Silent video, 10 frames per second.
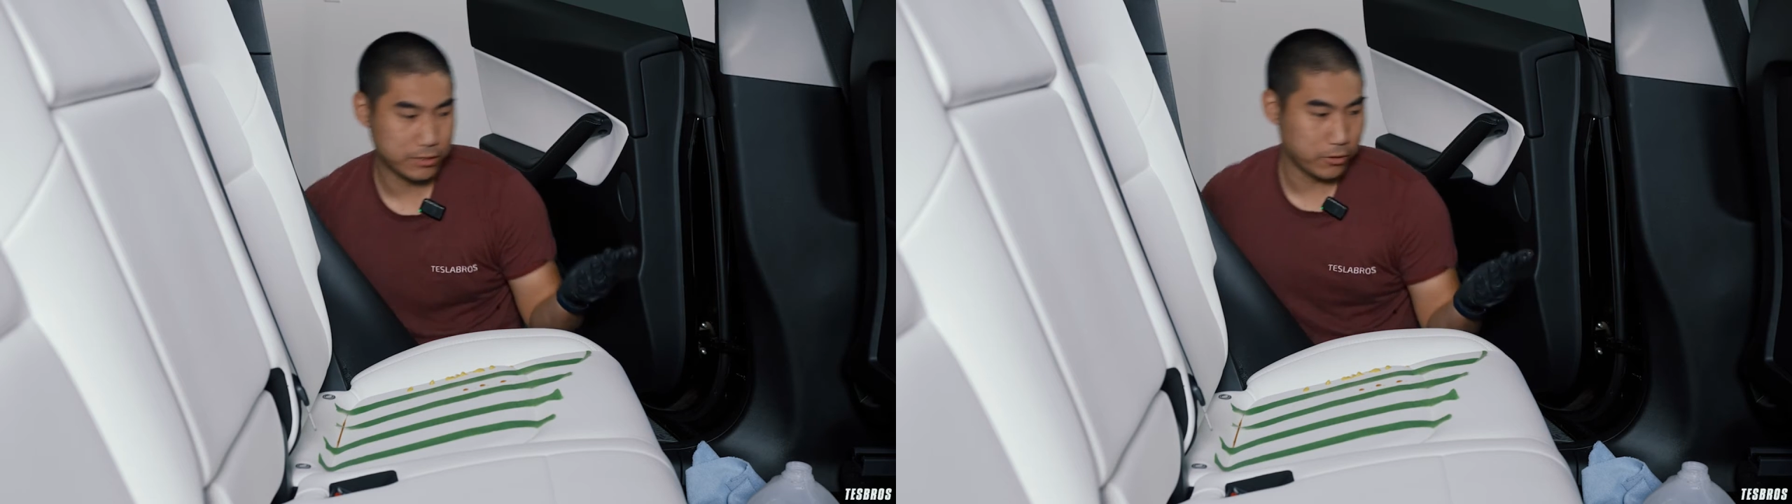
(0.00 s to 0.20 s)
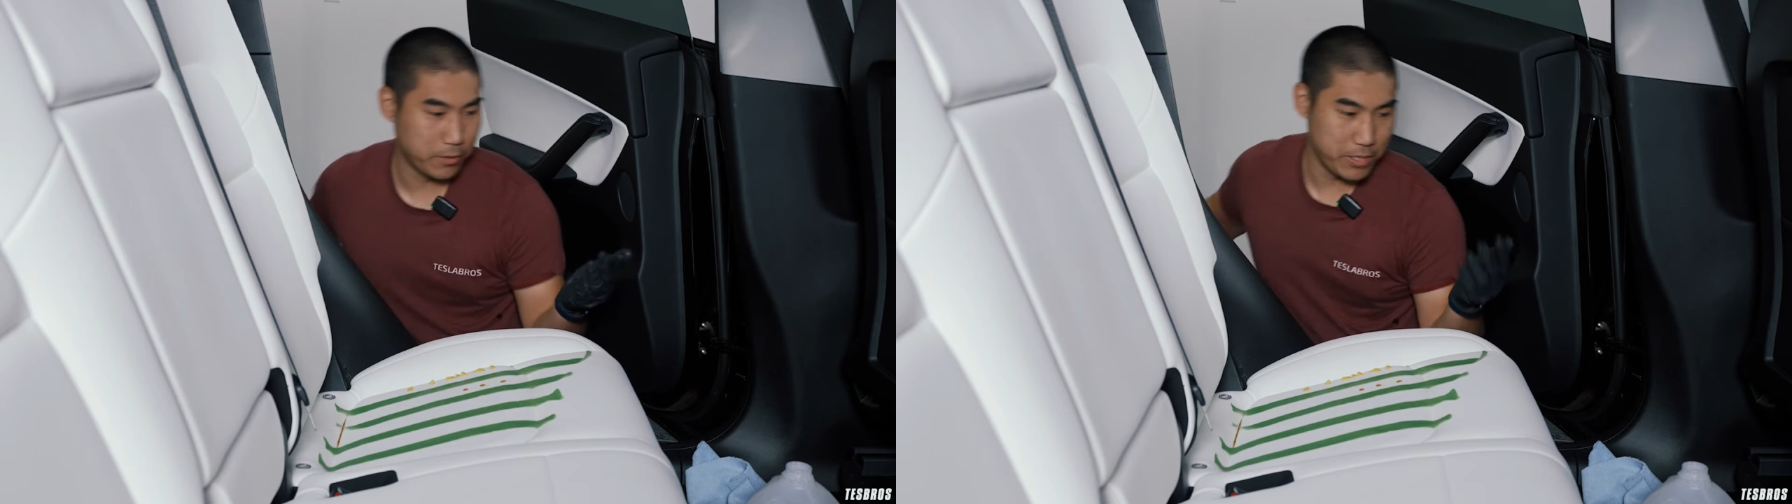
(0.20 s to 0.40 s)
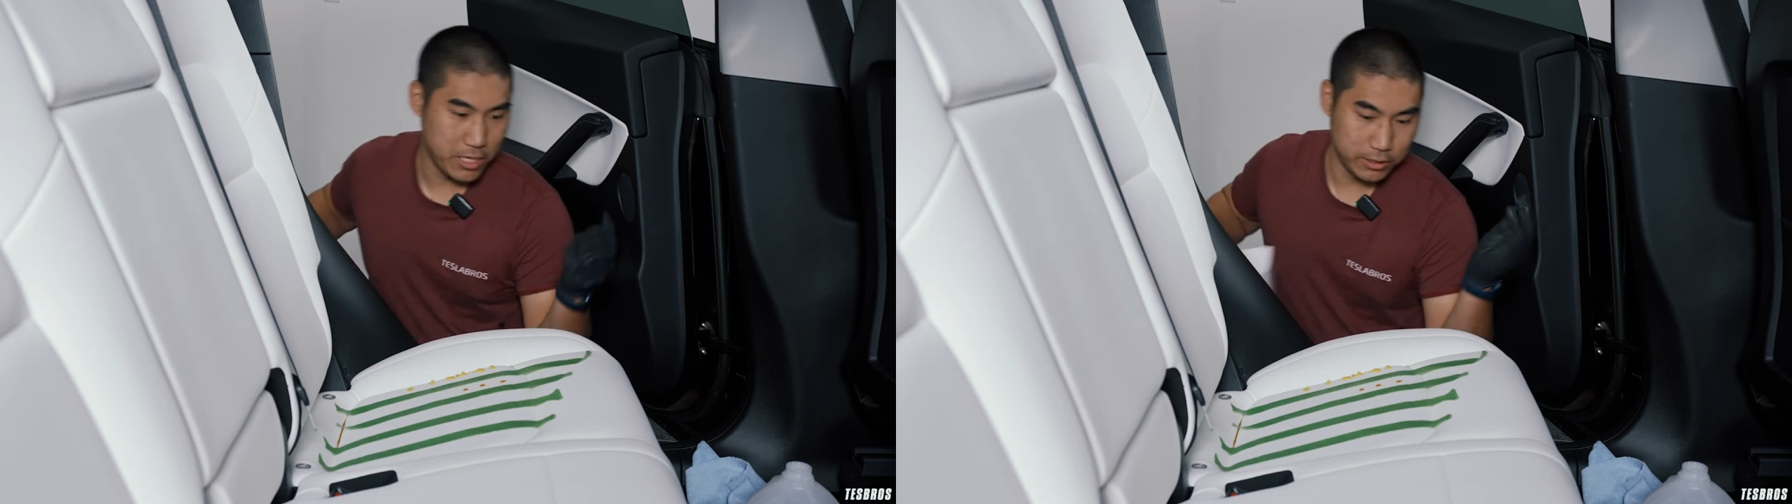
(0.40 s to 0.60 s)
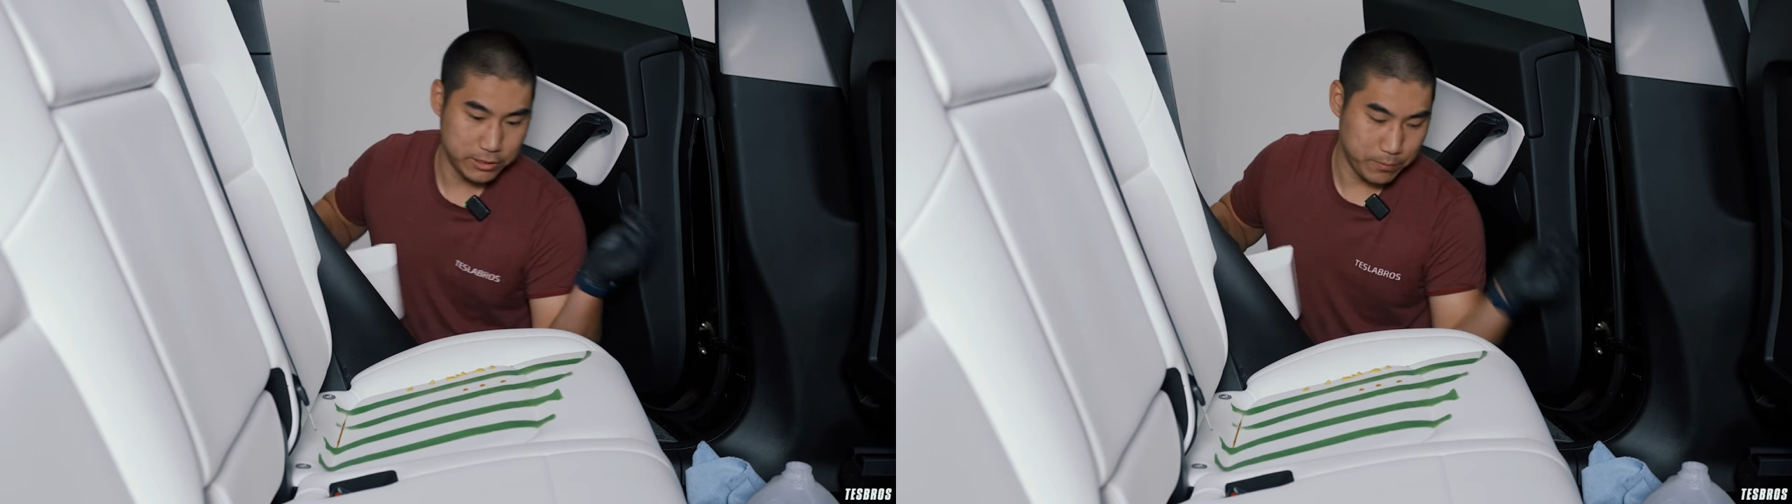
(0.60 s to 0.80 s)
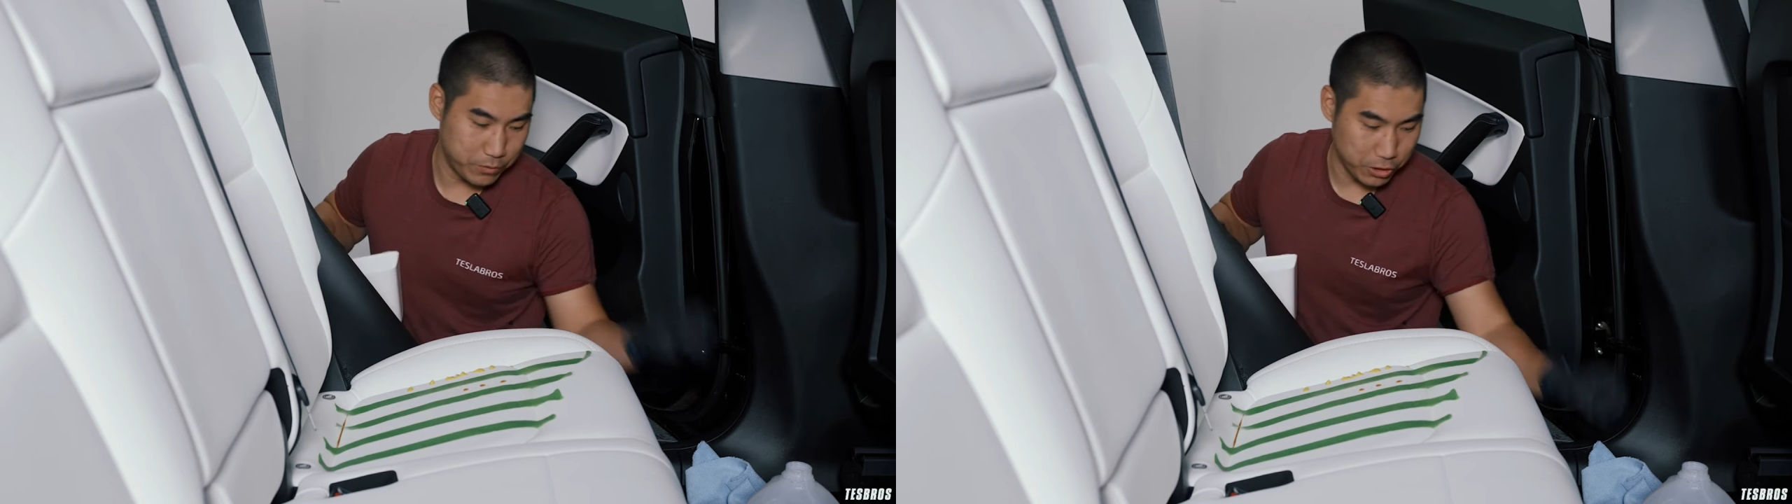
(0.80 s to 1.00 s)
gonna be
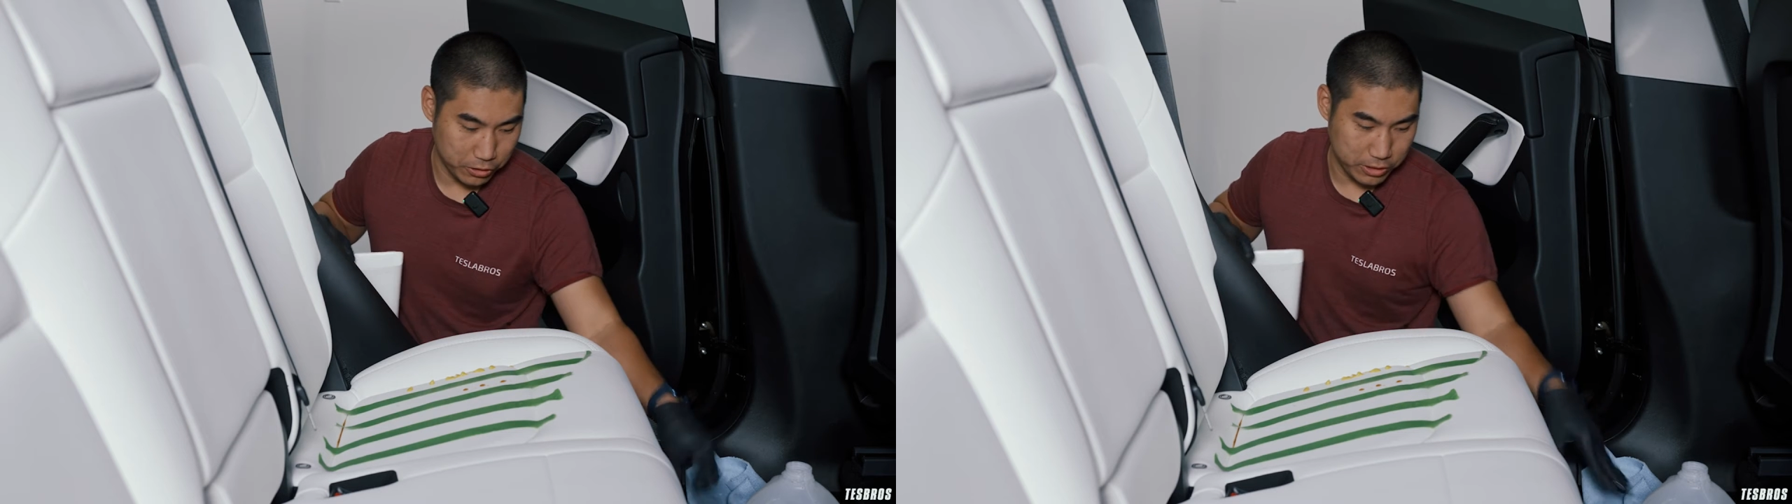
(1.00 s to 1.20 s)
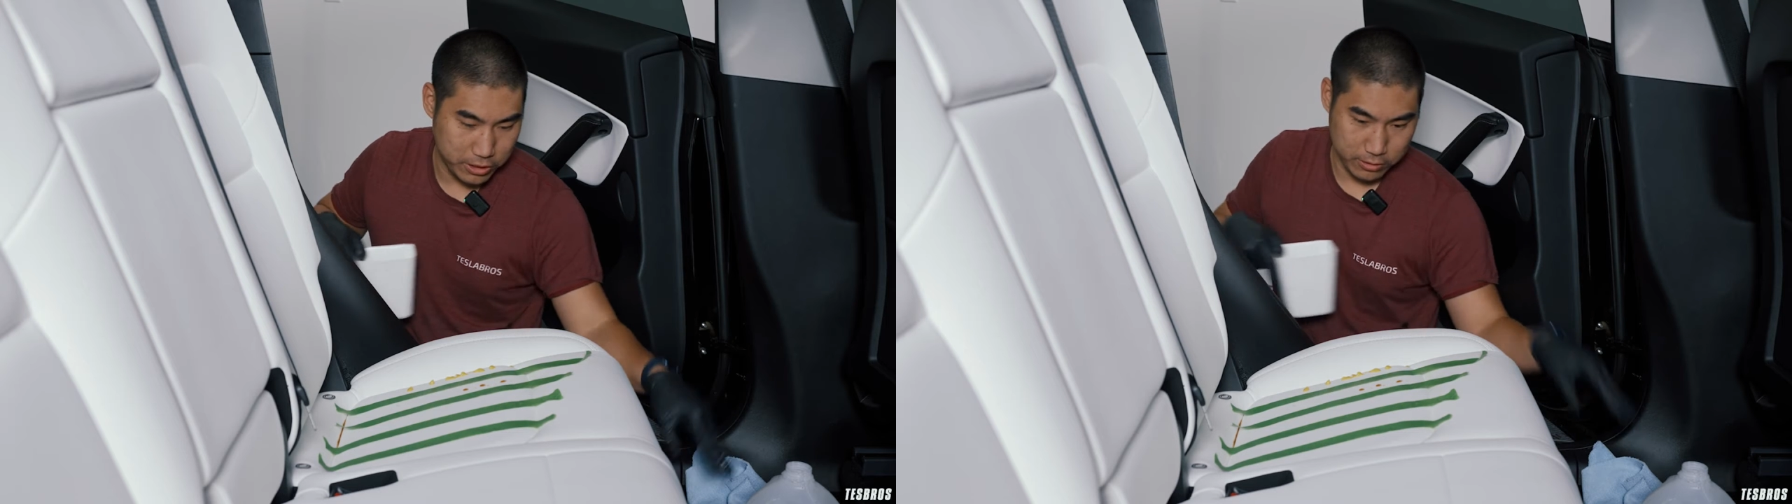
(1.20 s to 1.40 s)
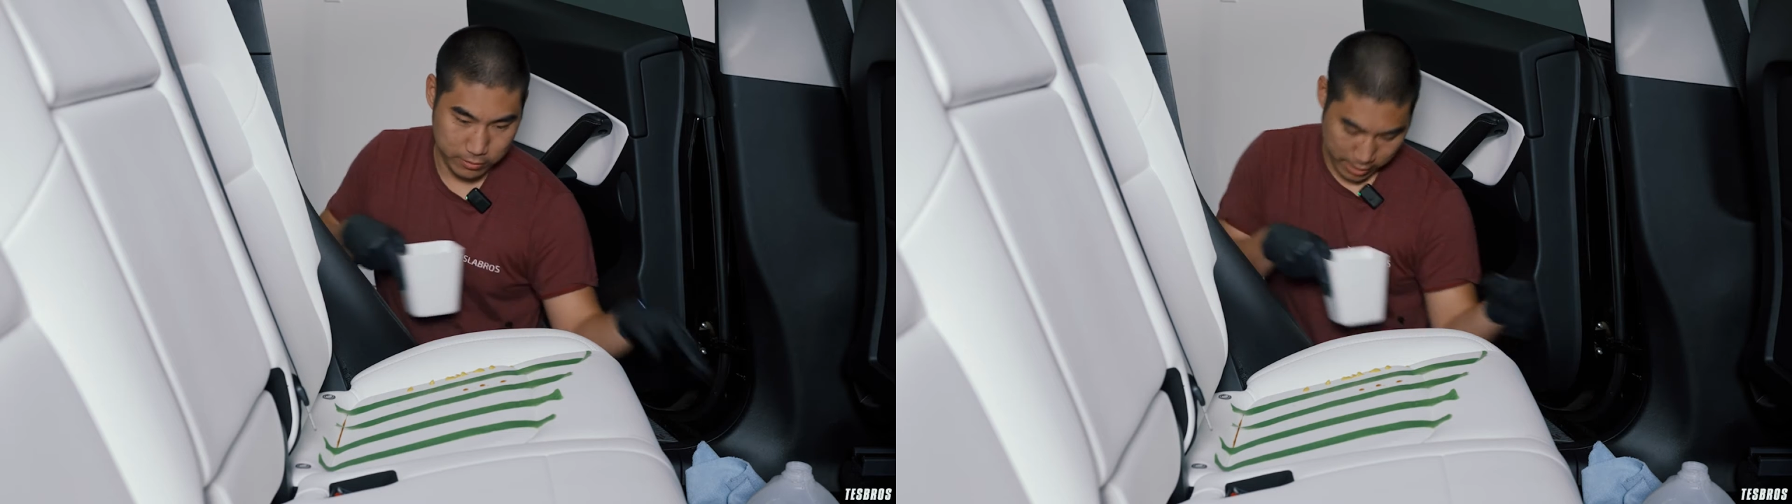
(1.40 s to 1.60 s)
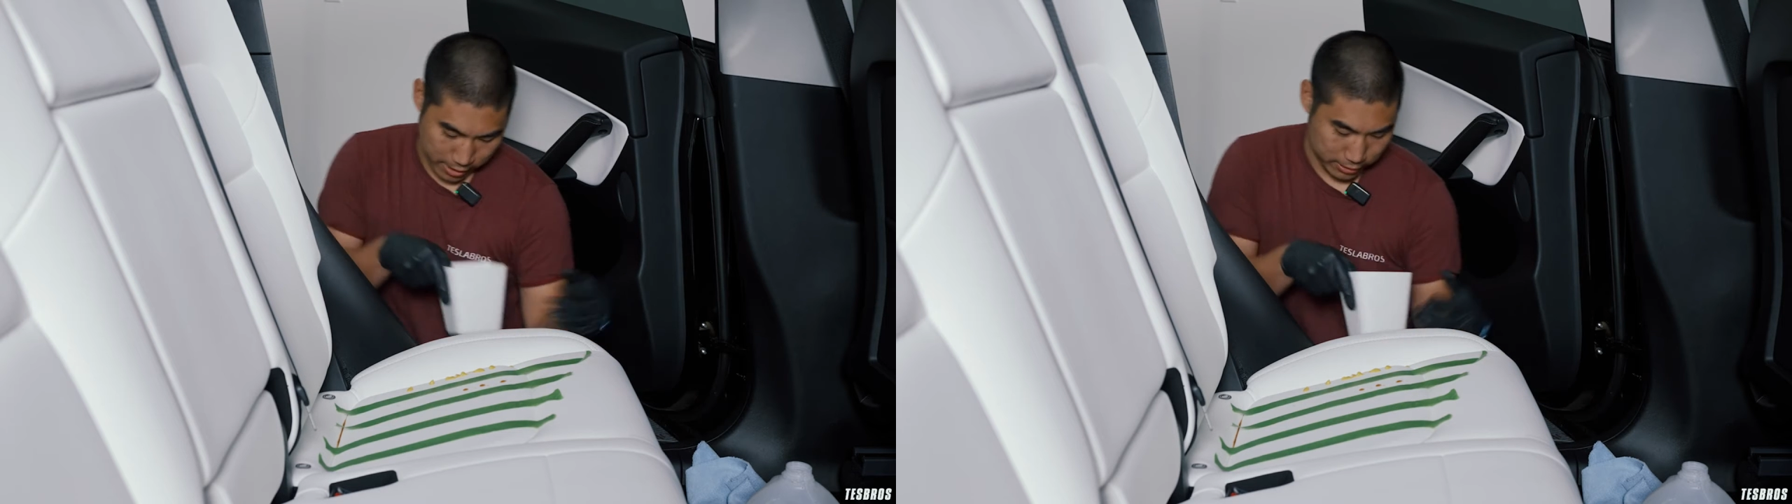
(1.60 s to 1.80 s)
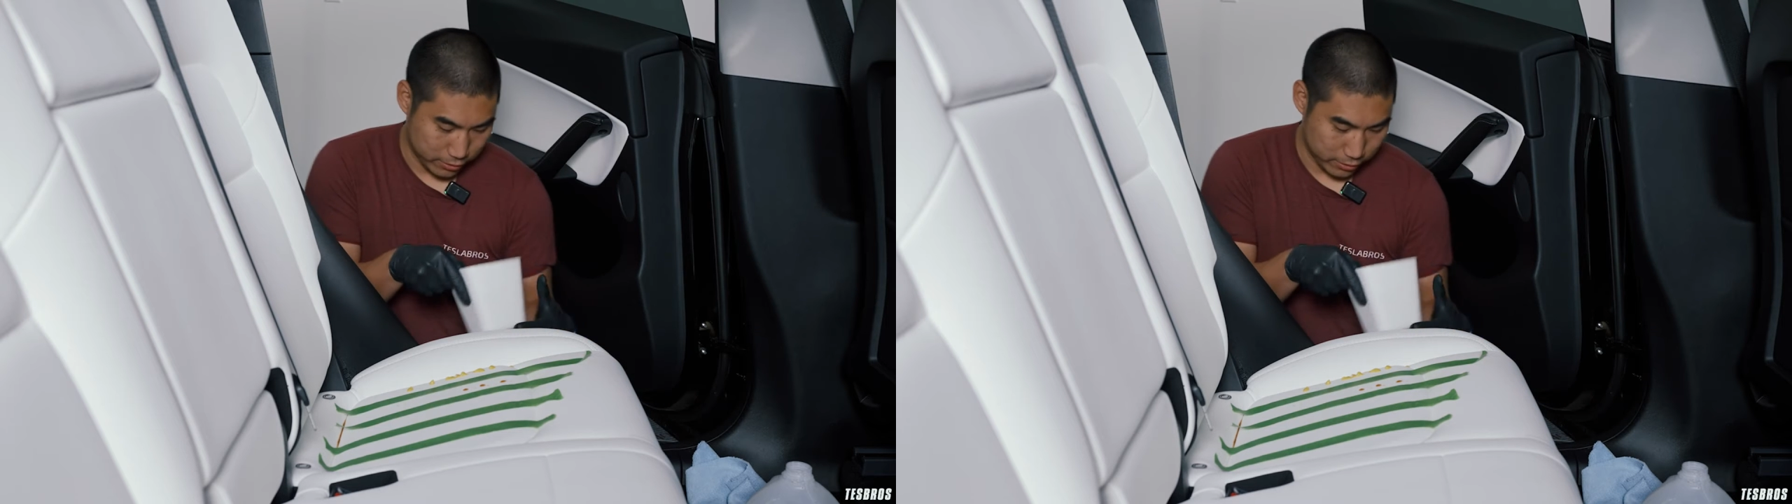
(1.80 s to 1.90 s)
some dirt, okay?